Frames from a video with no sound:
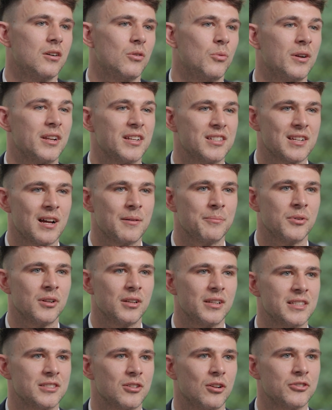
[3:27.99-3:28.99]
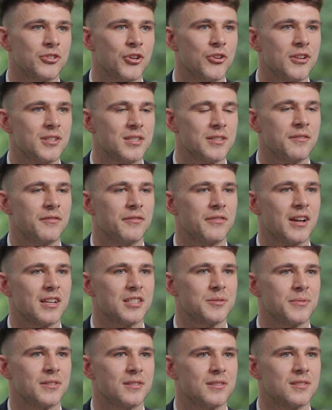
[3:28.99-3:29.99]
One example is alternative
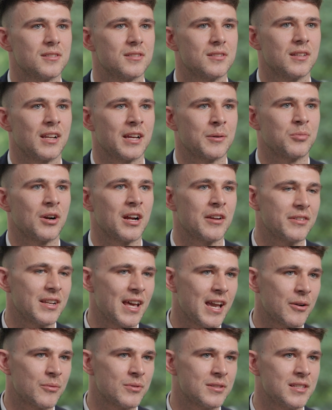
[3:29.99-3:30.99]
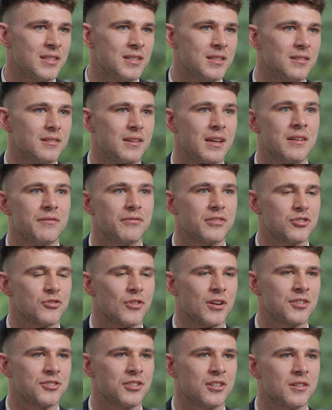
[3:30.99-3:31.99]
investments like private equity,
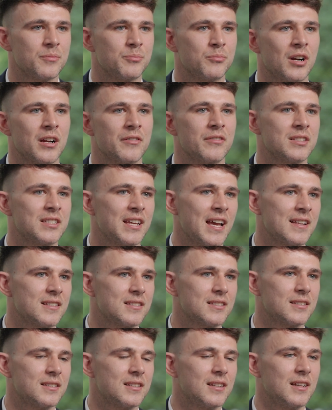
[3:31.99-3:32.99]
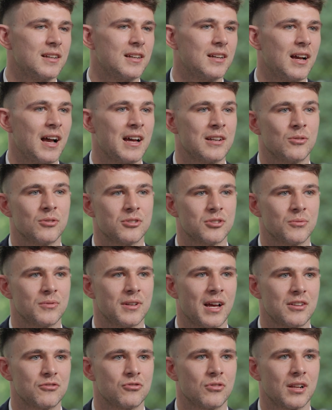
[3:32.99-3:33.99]
infrastructure, private debt, and also
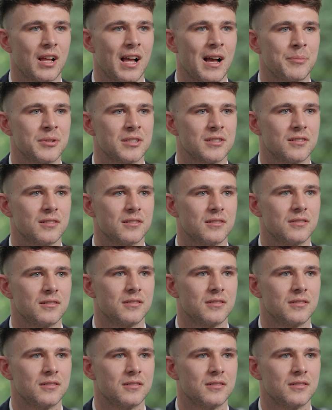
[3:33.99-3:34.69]
natural capital.